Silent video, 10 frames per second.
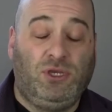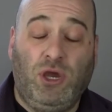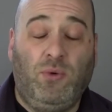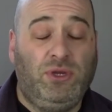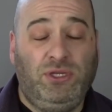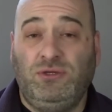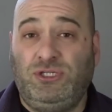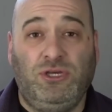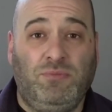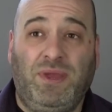Go on
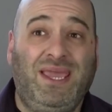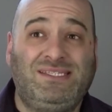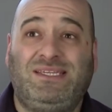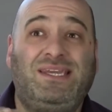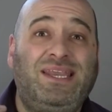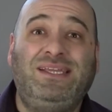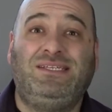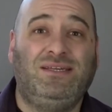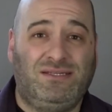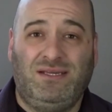YouTube, it's
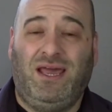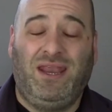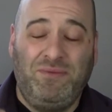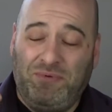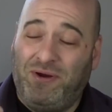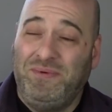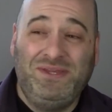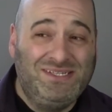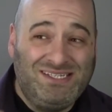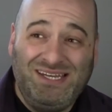littered, and I promise
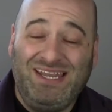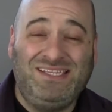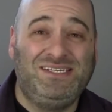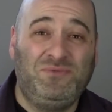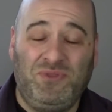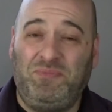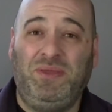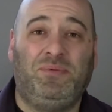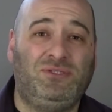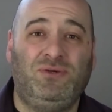it's littered with
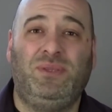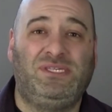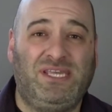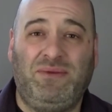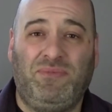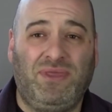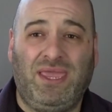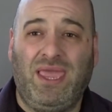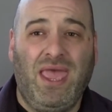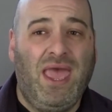people doing the same
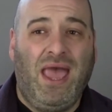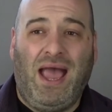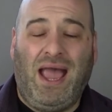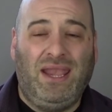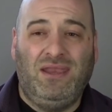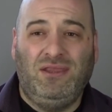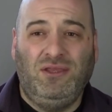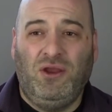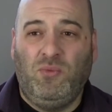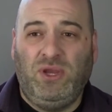thing. And
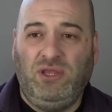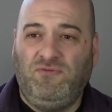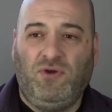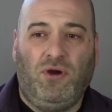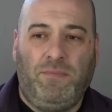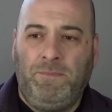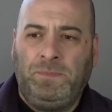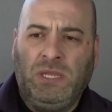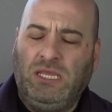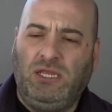when
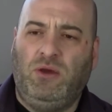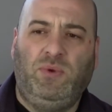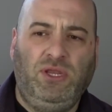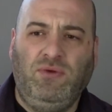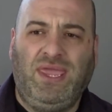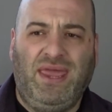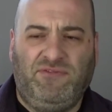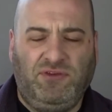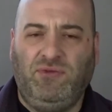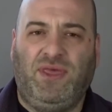you get a
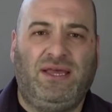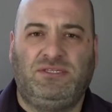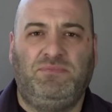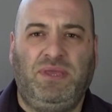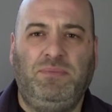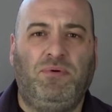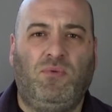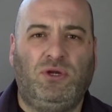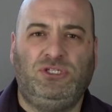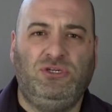few thousand people
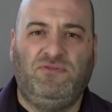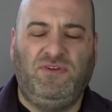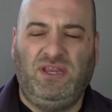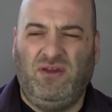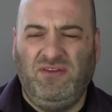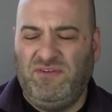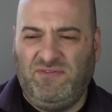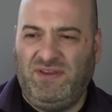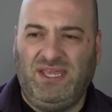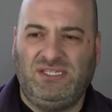watching your video, even
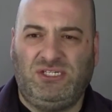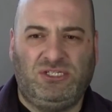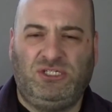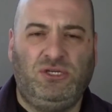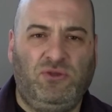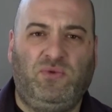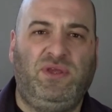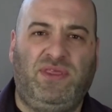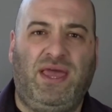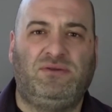if it is just
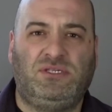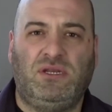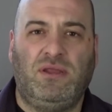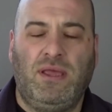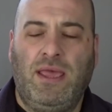2,000-3,000,